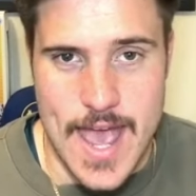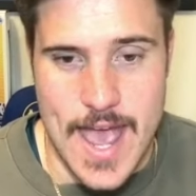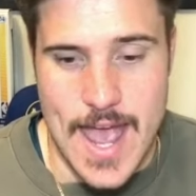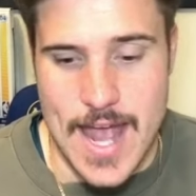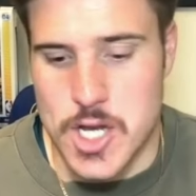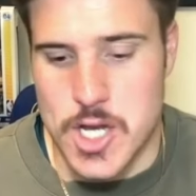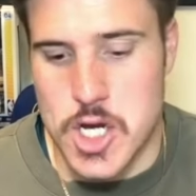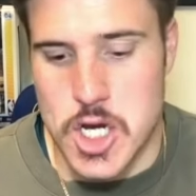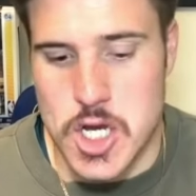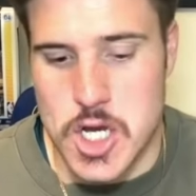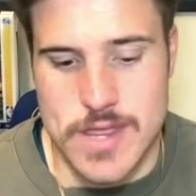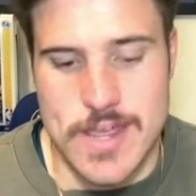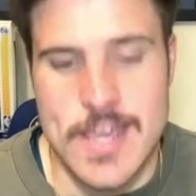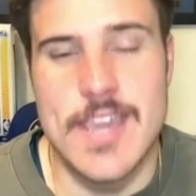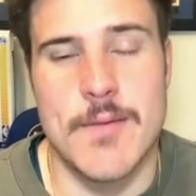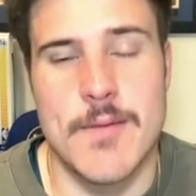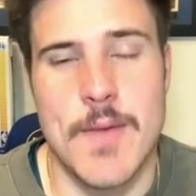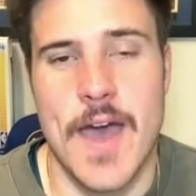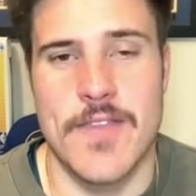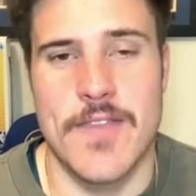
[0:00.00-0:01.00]
And just
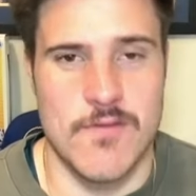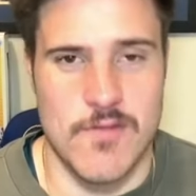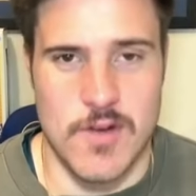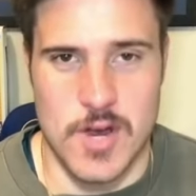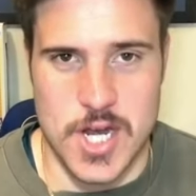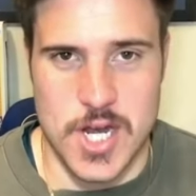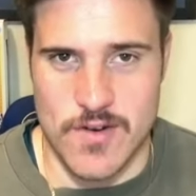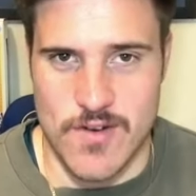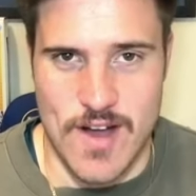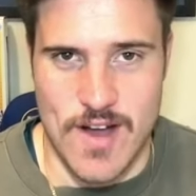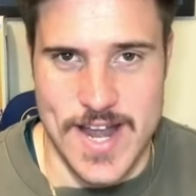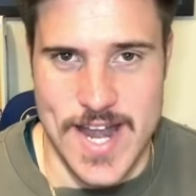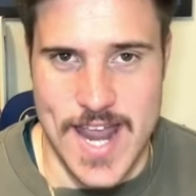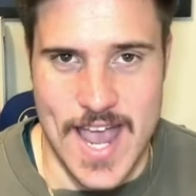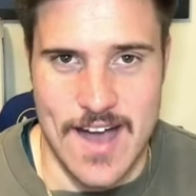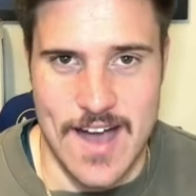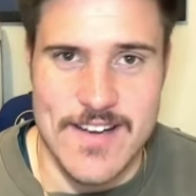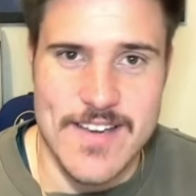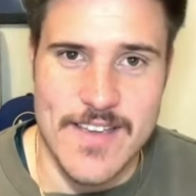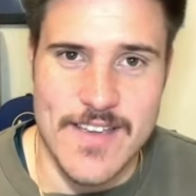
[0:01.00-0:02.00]
think about the roster right
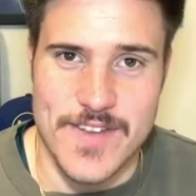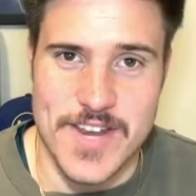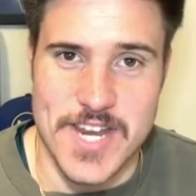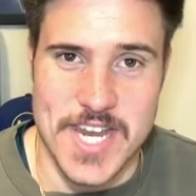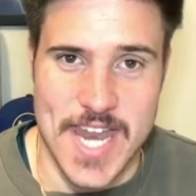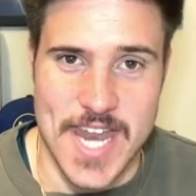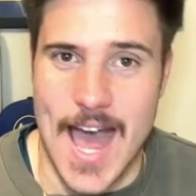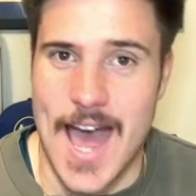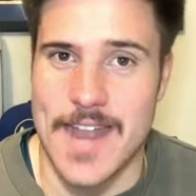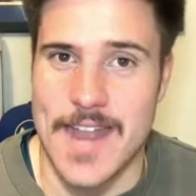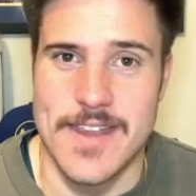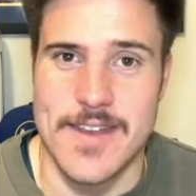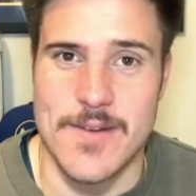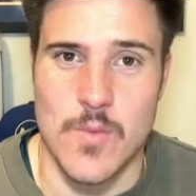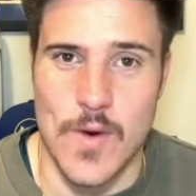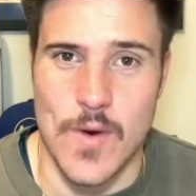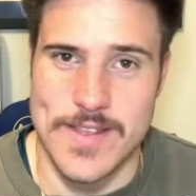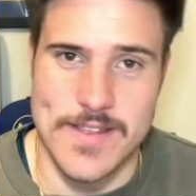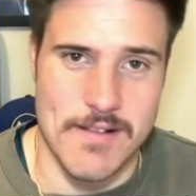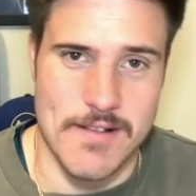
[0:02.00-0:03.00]
now, if you just
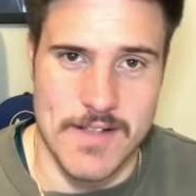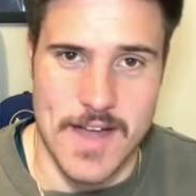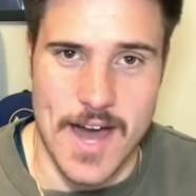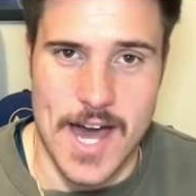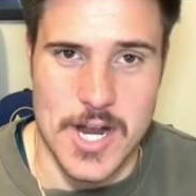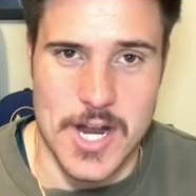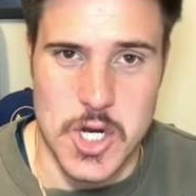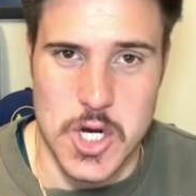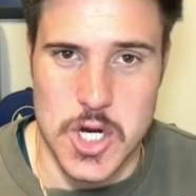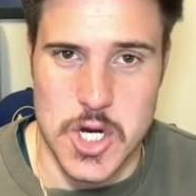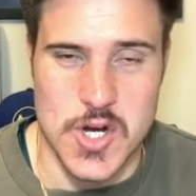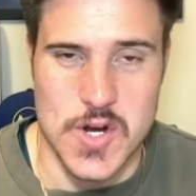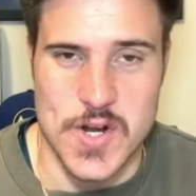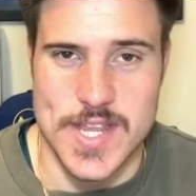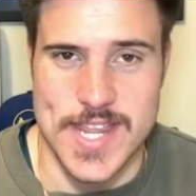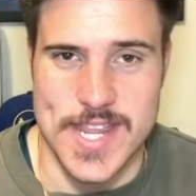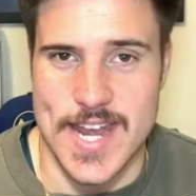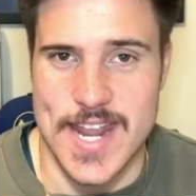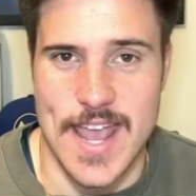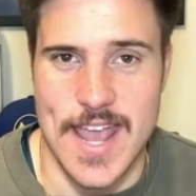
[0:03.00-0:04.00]
added Wendell Carter Jr.
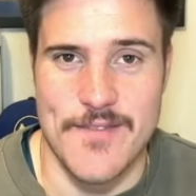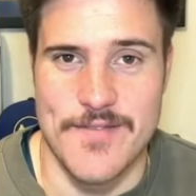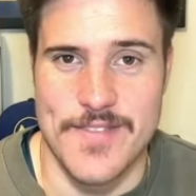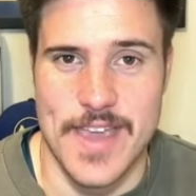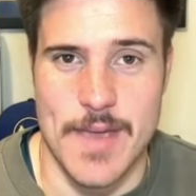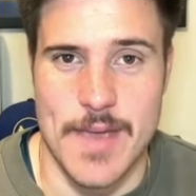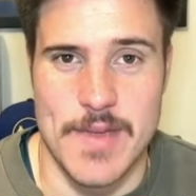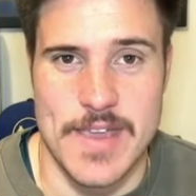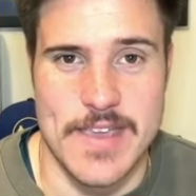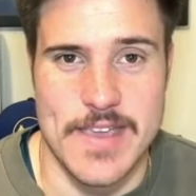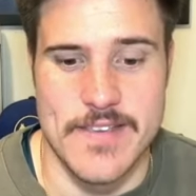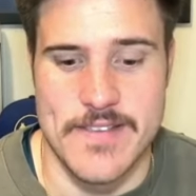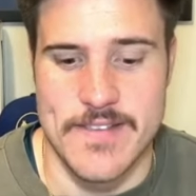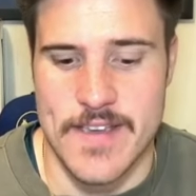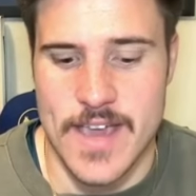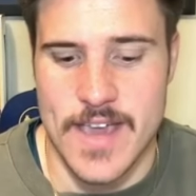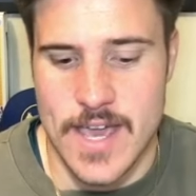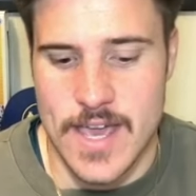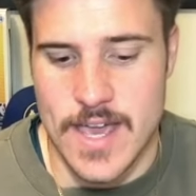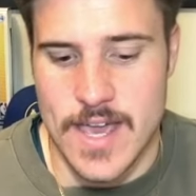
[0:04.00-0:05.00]
and Deni Avdija,
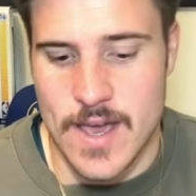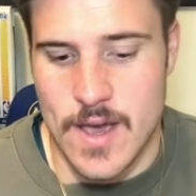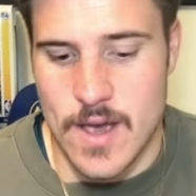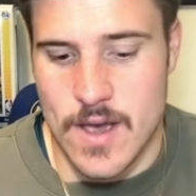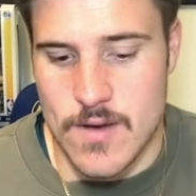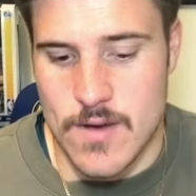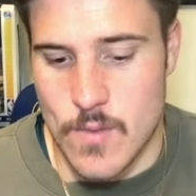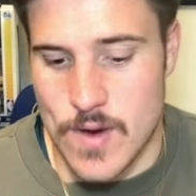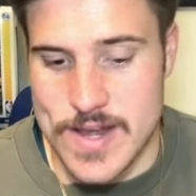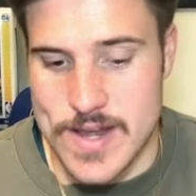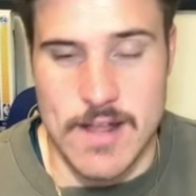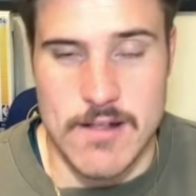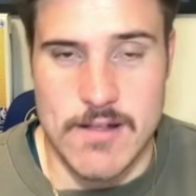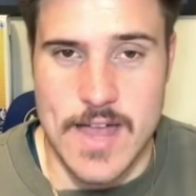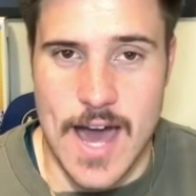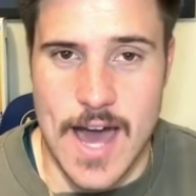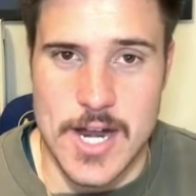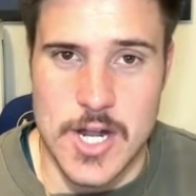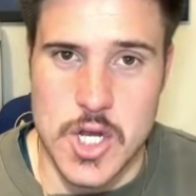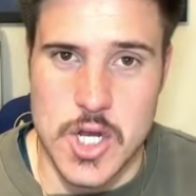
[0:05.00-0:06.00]
because Wendell
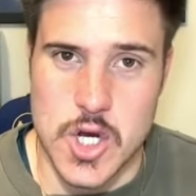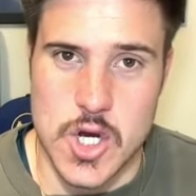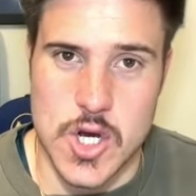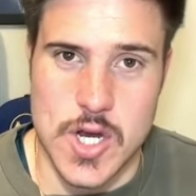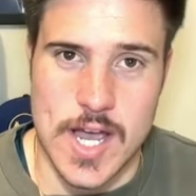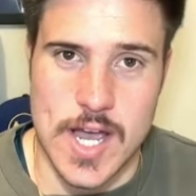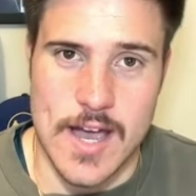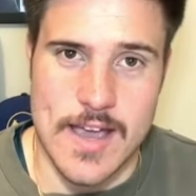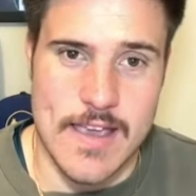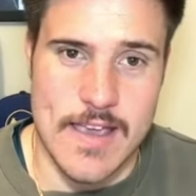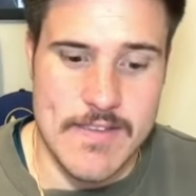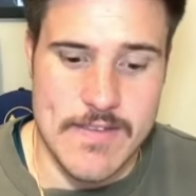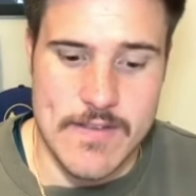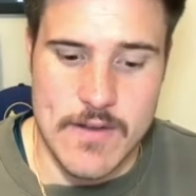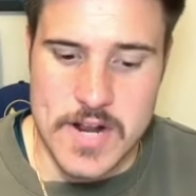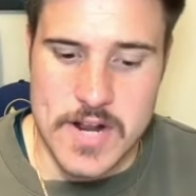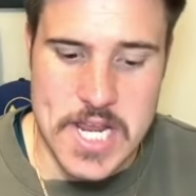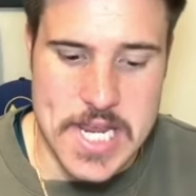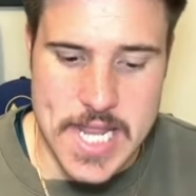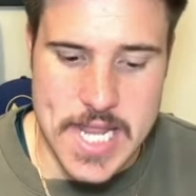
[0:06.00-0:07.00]
Carter Jr., he's
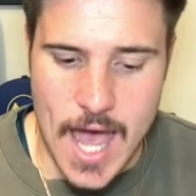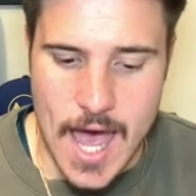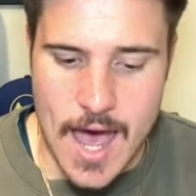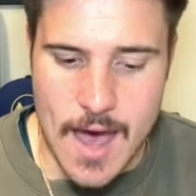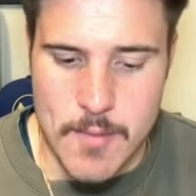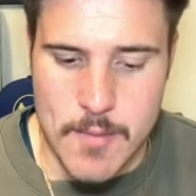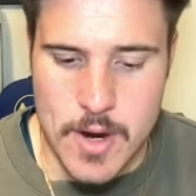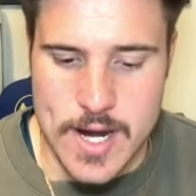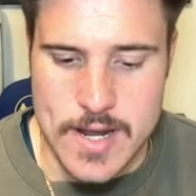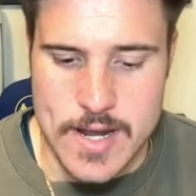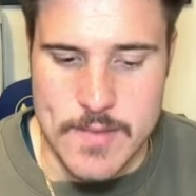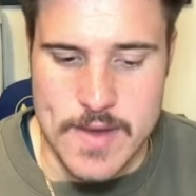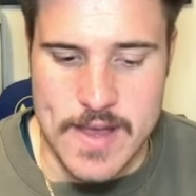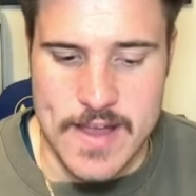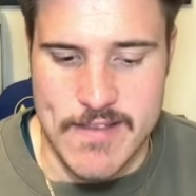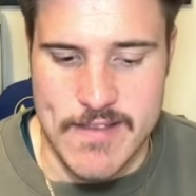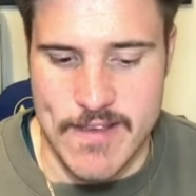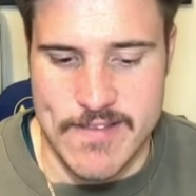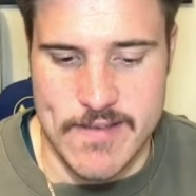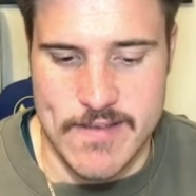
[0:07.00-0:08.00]
not a star by any
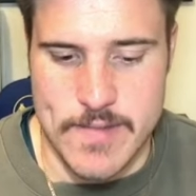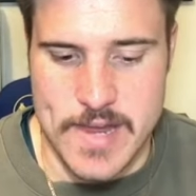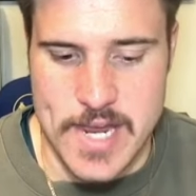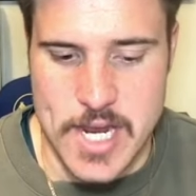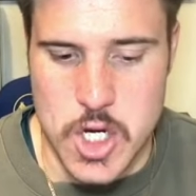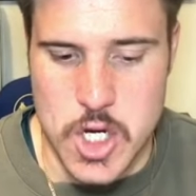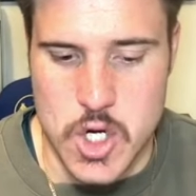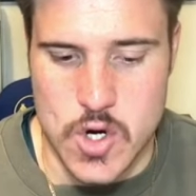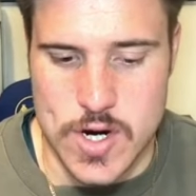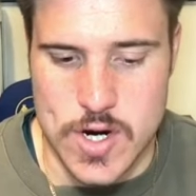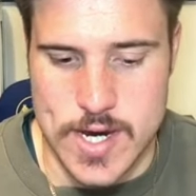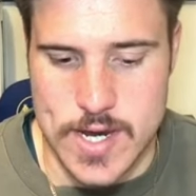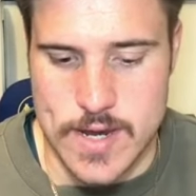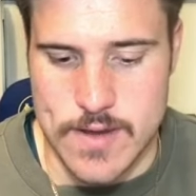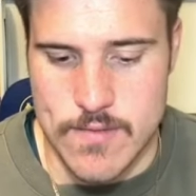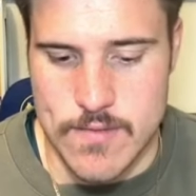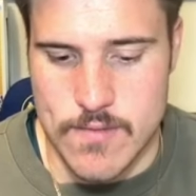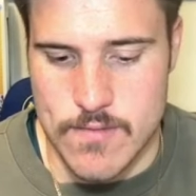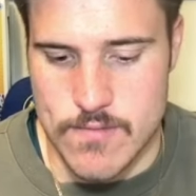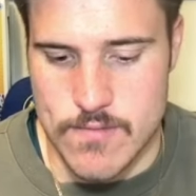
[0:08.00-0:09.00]
means. There's some injury